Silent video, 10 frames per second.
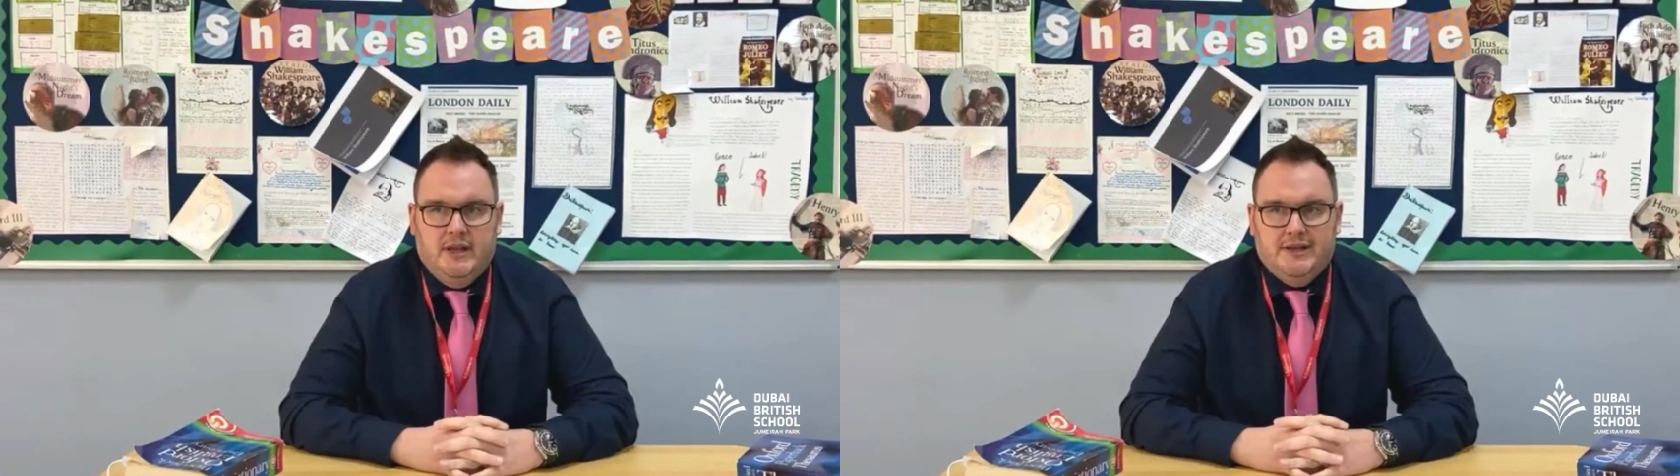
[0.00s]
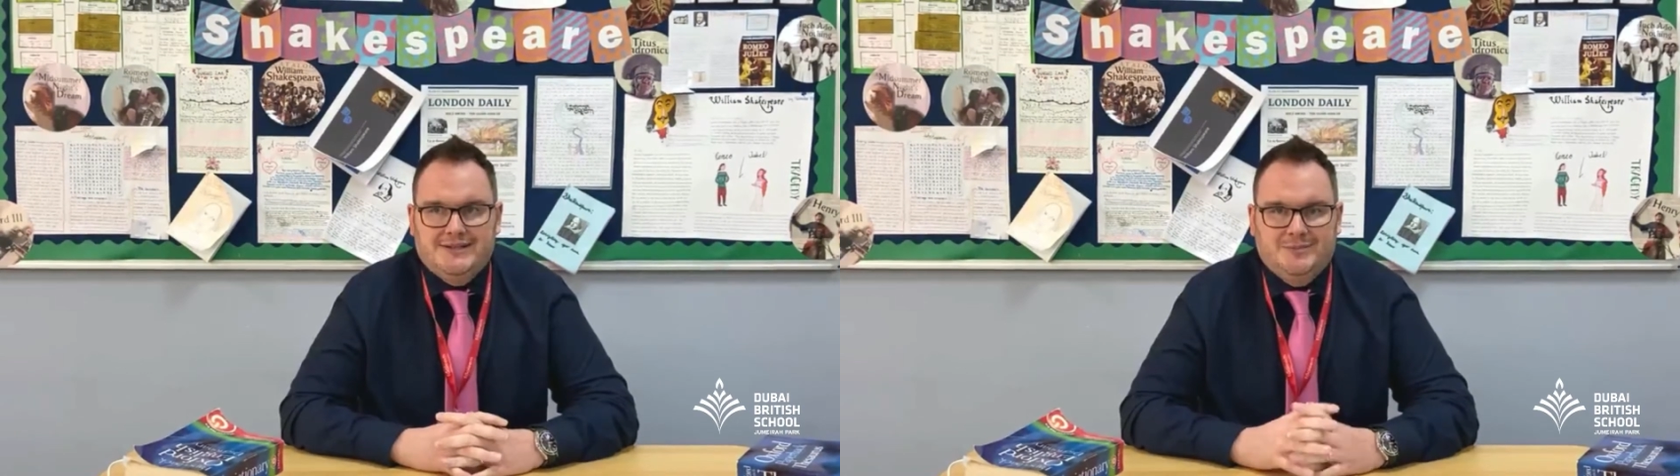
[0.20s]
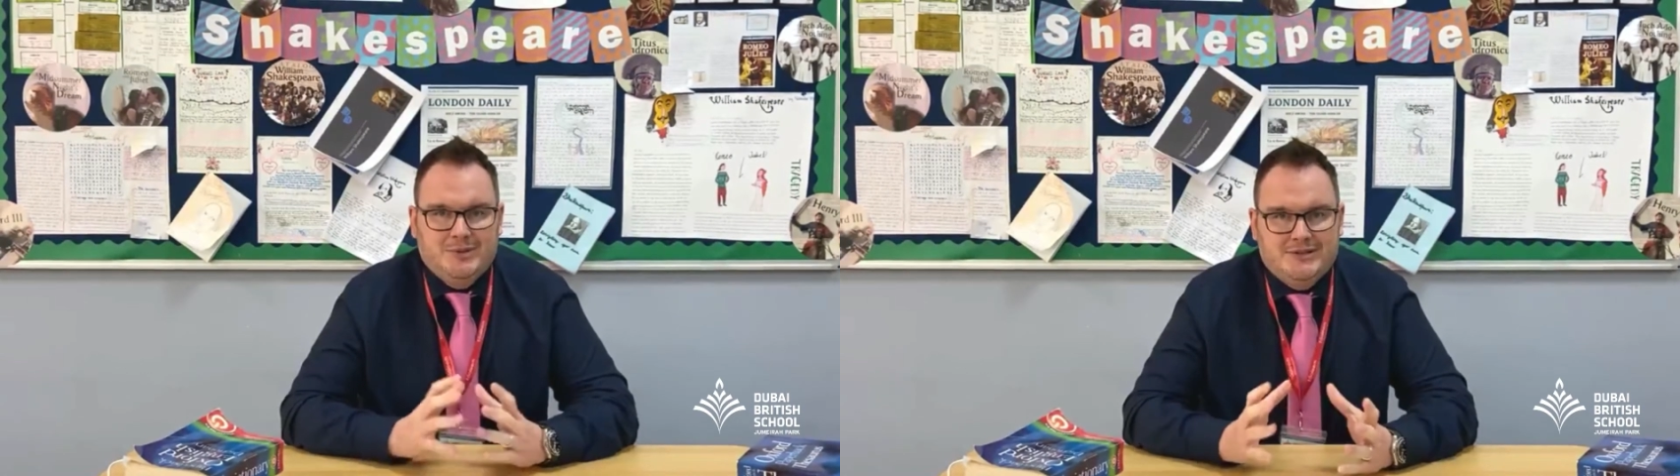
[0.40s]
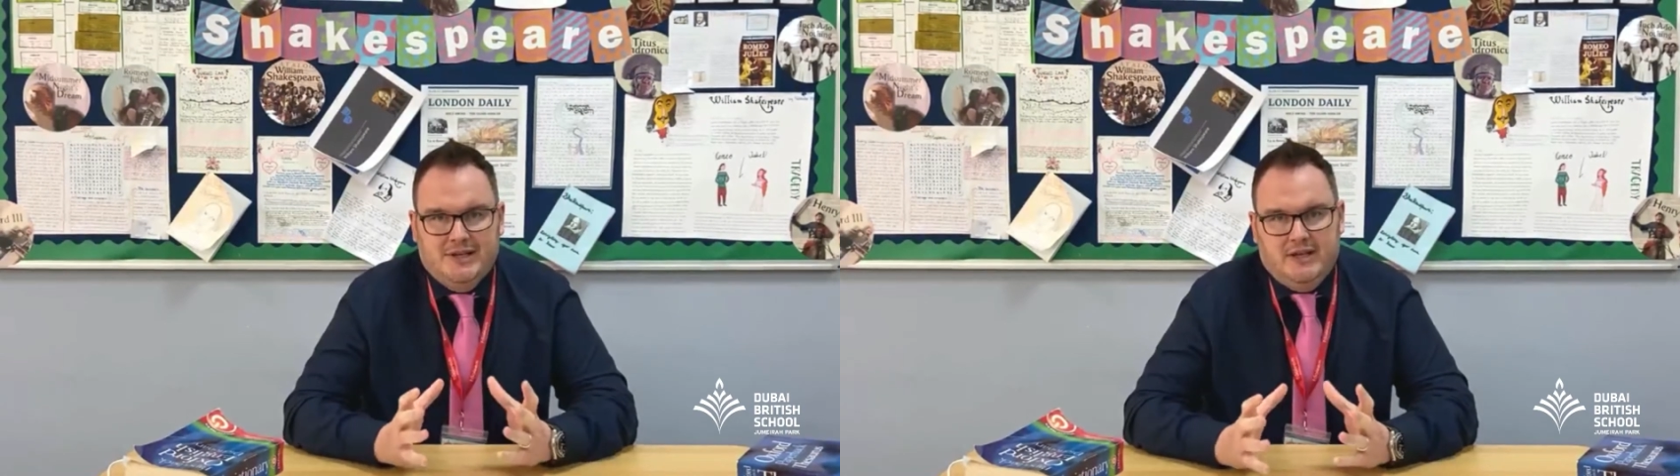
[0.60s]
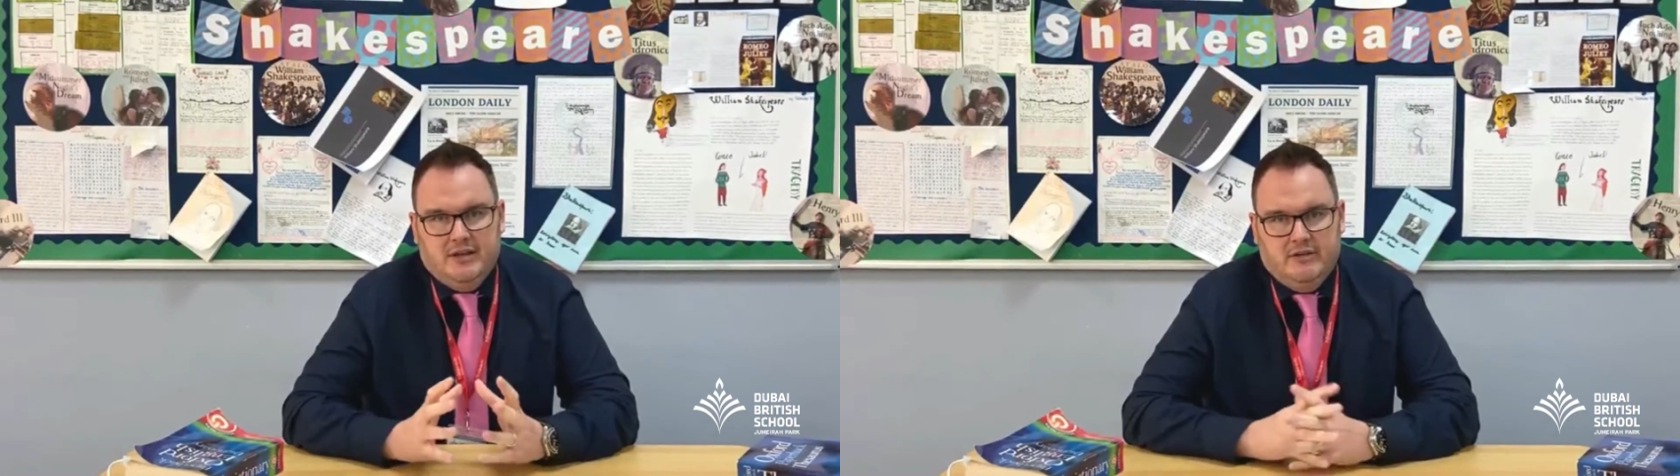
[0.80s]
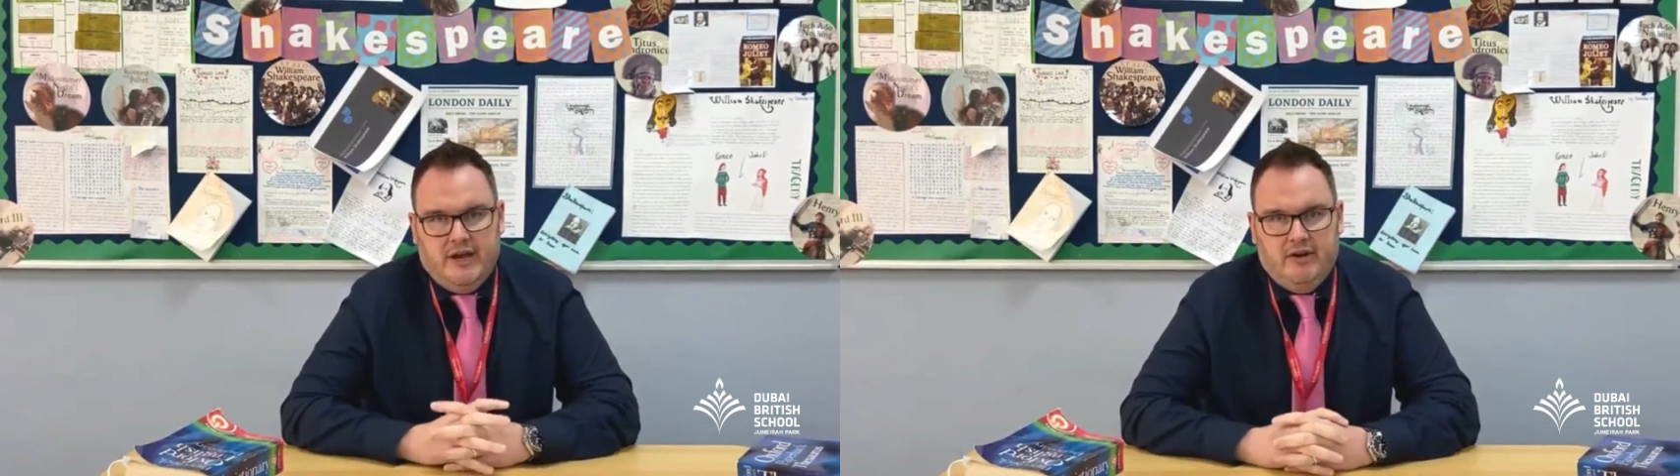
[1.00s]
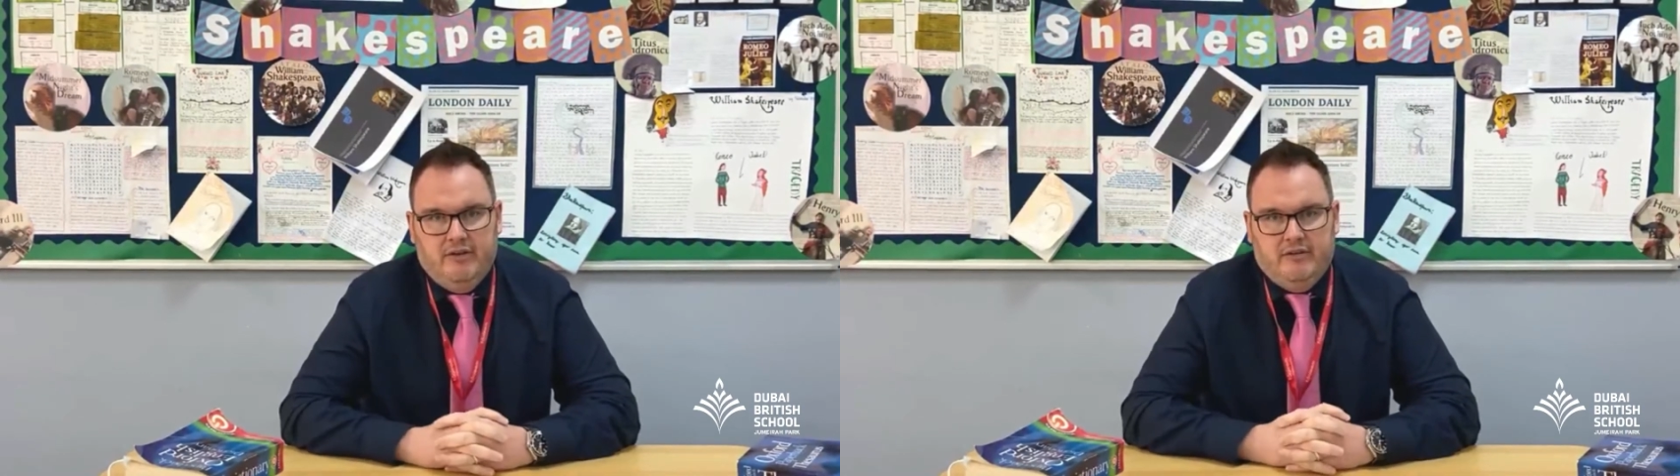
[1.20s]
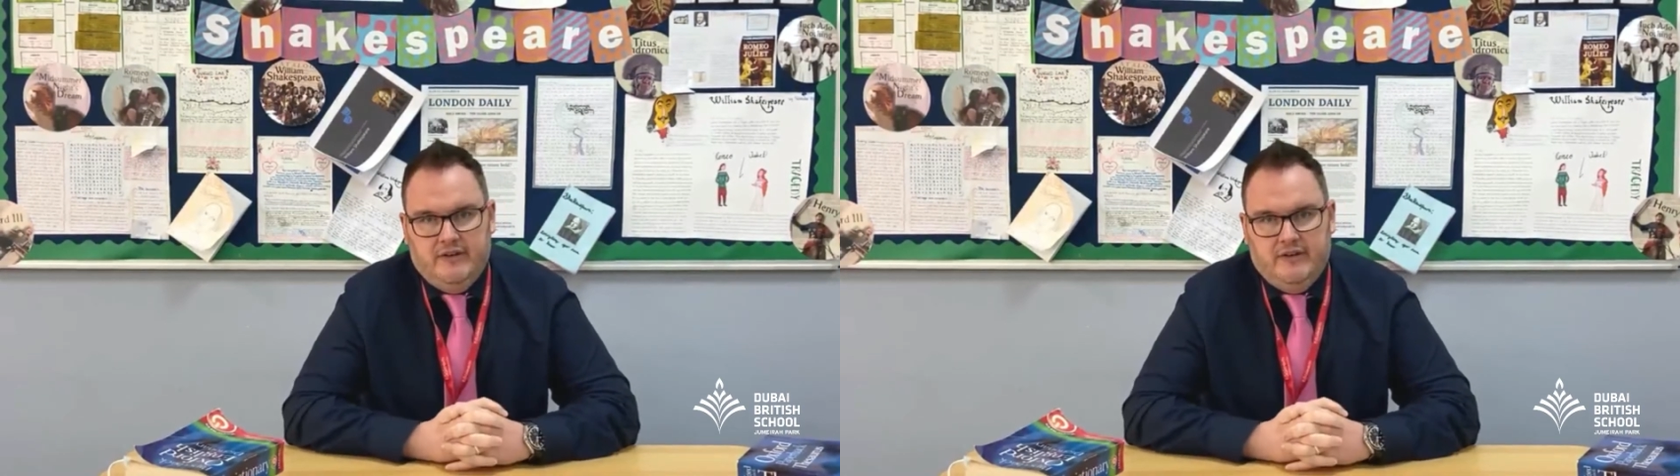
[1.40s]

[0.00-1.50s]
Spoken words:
That's a particular area